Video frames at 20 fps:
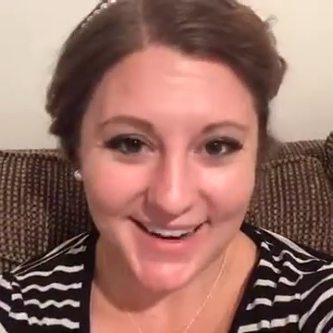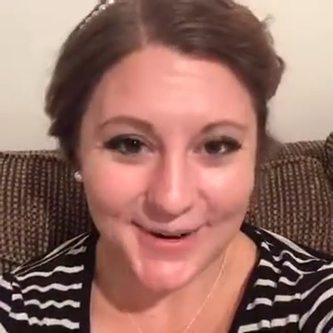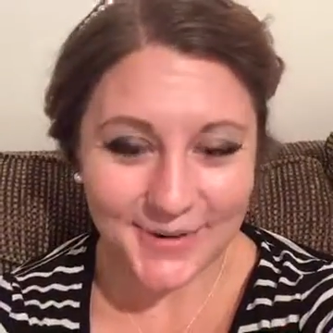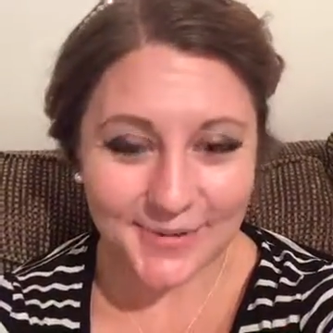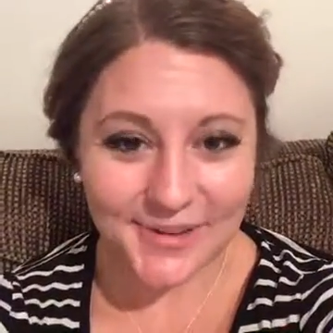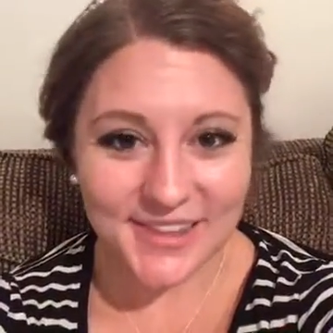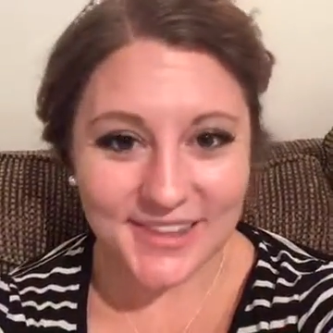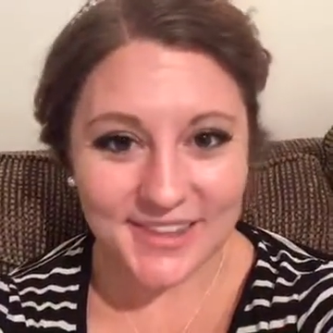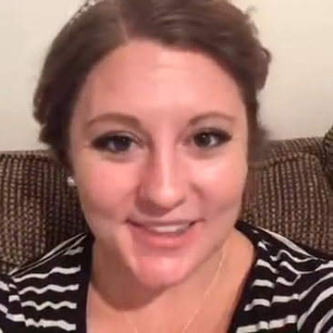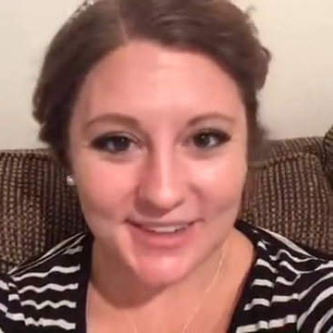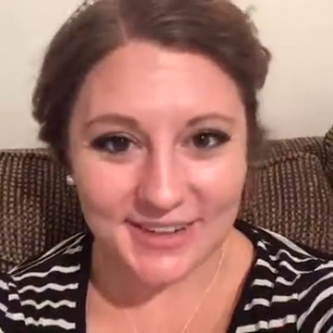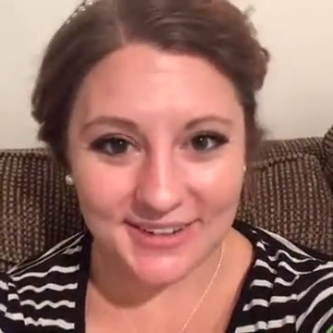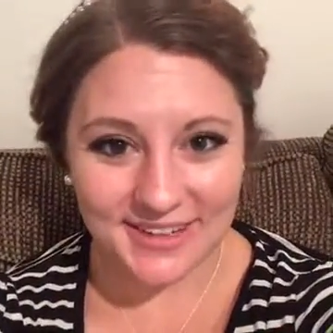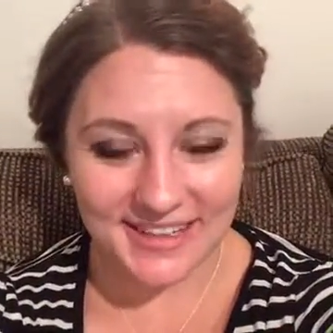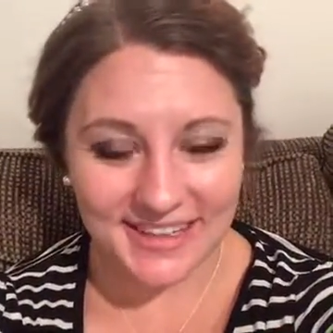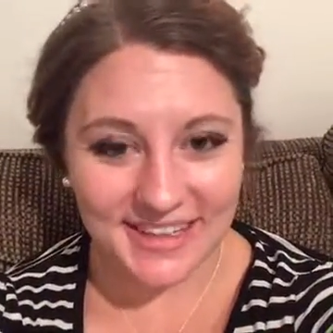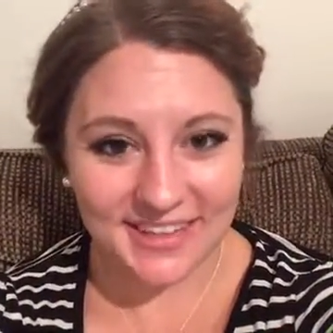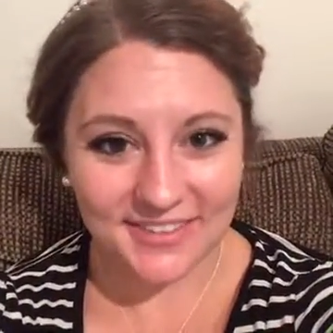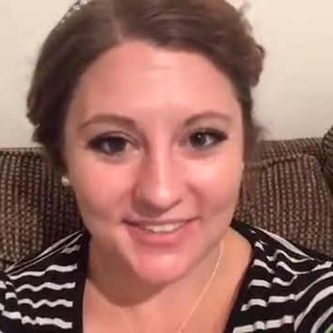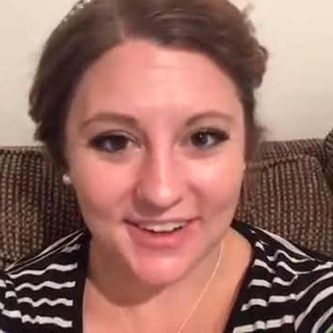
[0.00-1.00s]
with the
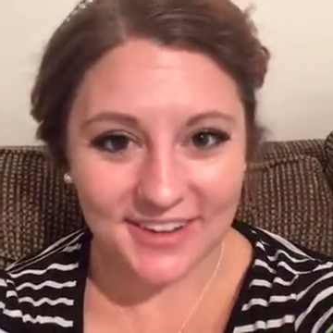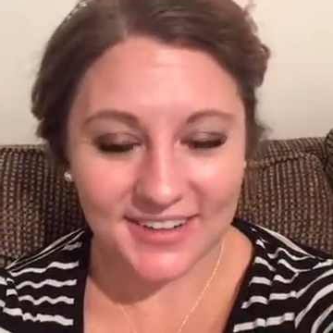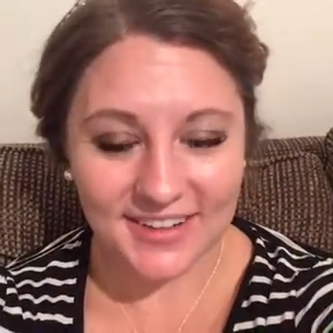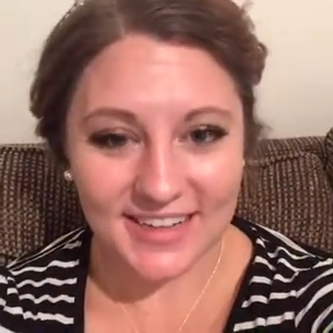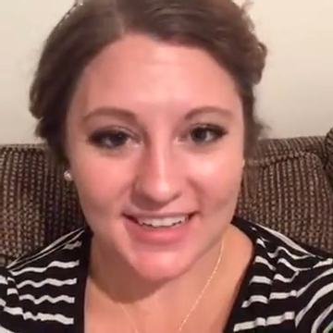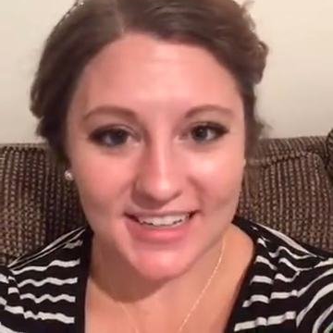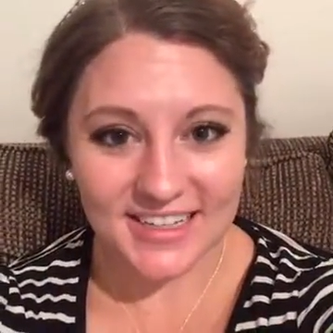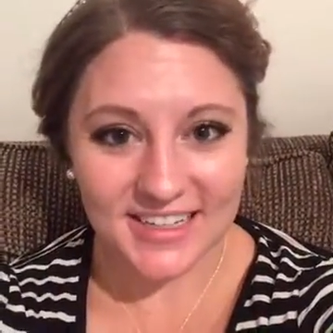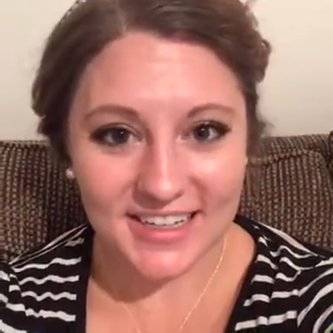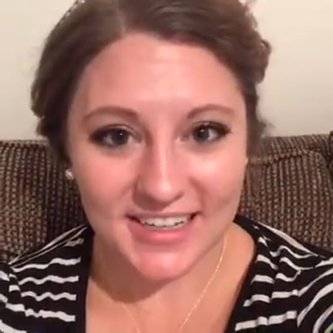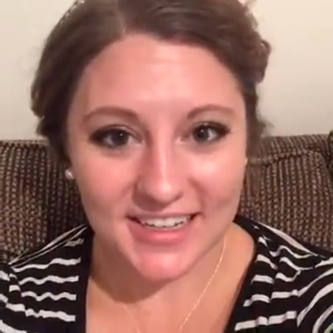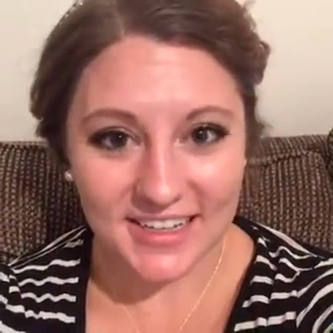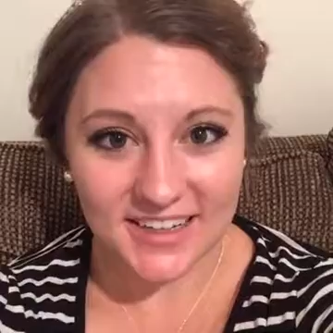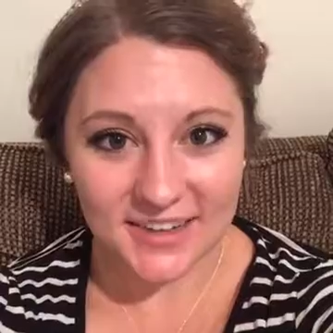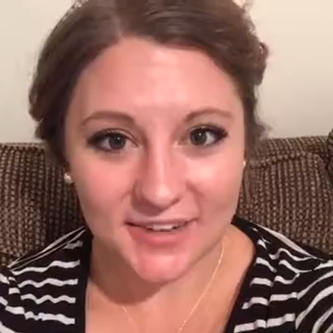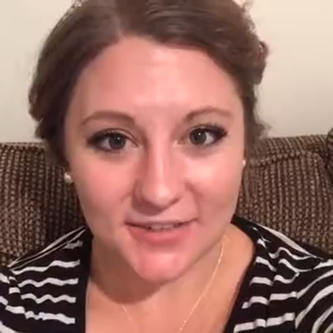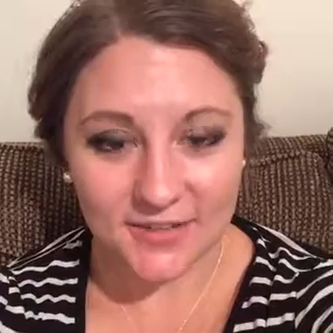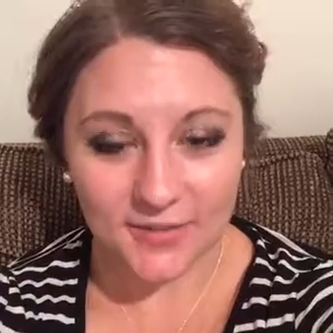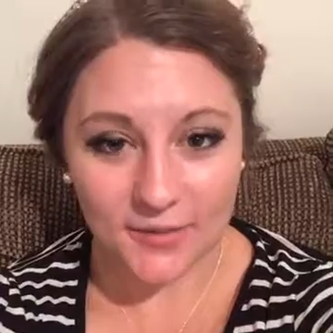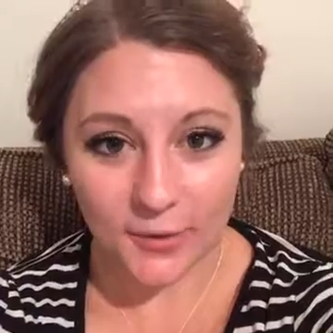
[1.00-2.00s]
Unique Foundation
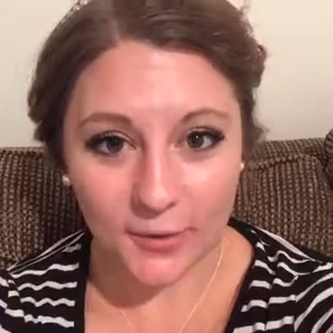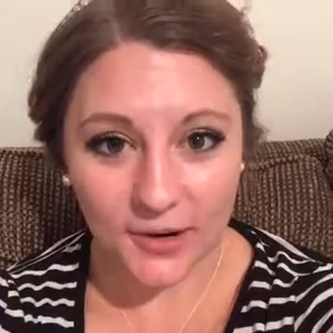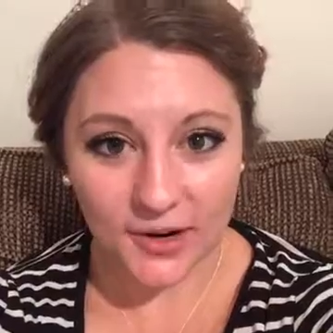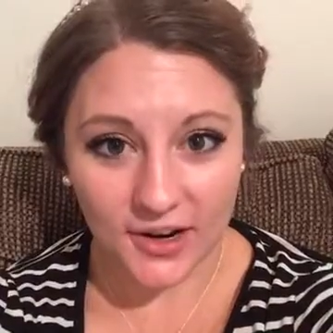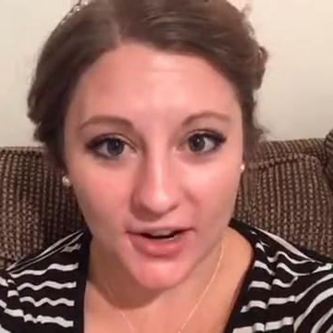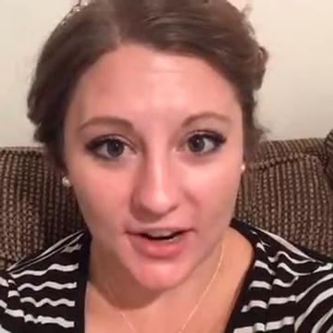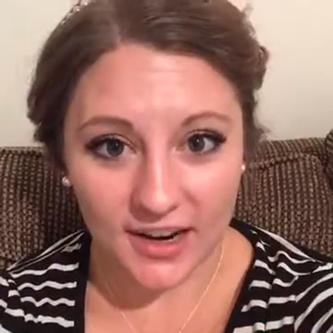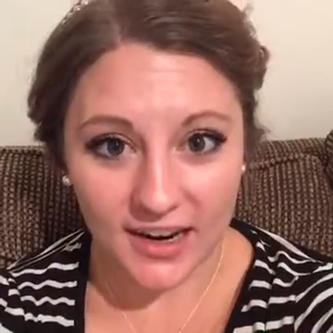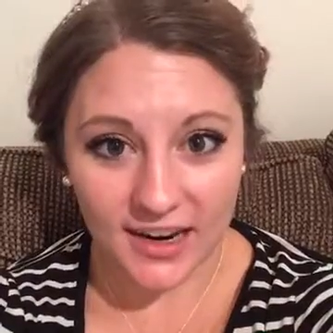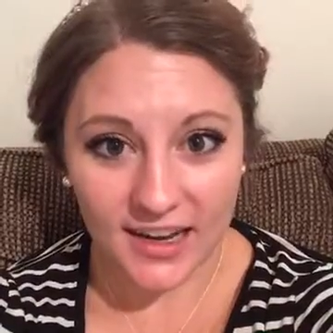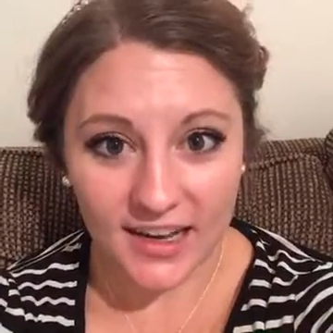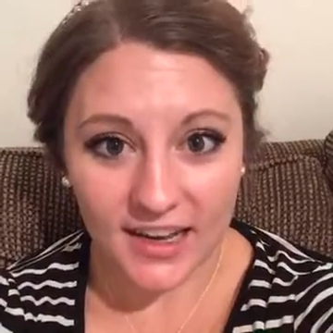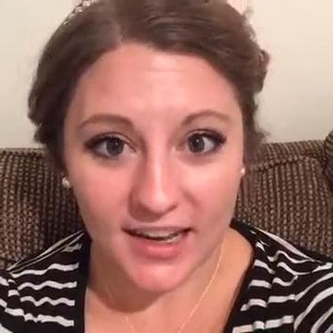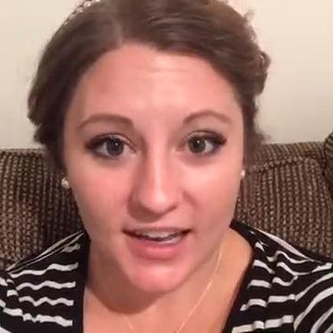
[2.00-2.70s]
for